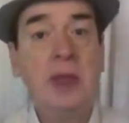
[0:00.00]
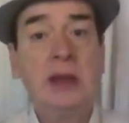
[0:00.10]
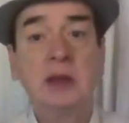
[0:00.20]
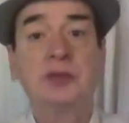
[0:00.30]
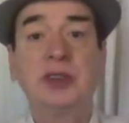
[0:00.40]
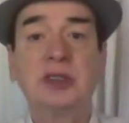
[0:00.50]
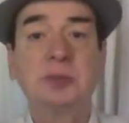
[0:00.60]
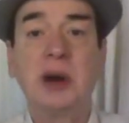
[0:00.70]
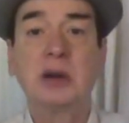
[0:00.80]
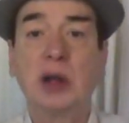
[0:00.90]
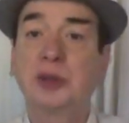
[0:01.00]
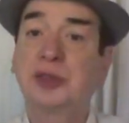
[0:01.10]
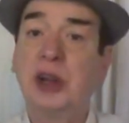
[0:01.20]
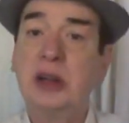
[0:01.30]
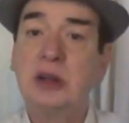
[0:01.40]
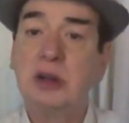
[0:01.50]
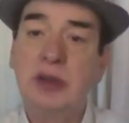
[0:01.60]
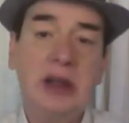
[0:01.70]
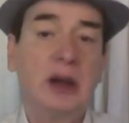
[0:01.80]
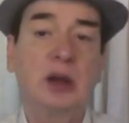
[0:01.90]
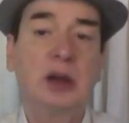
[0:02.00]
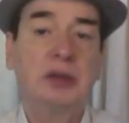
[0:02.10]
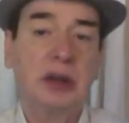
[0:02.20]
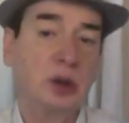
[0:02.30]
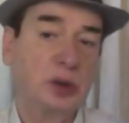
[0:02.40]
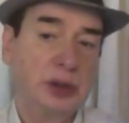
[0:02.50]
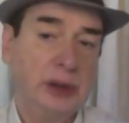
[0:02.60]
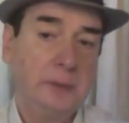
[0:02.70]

The first part, I straight away agree with Roshan,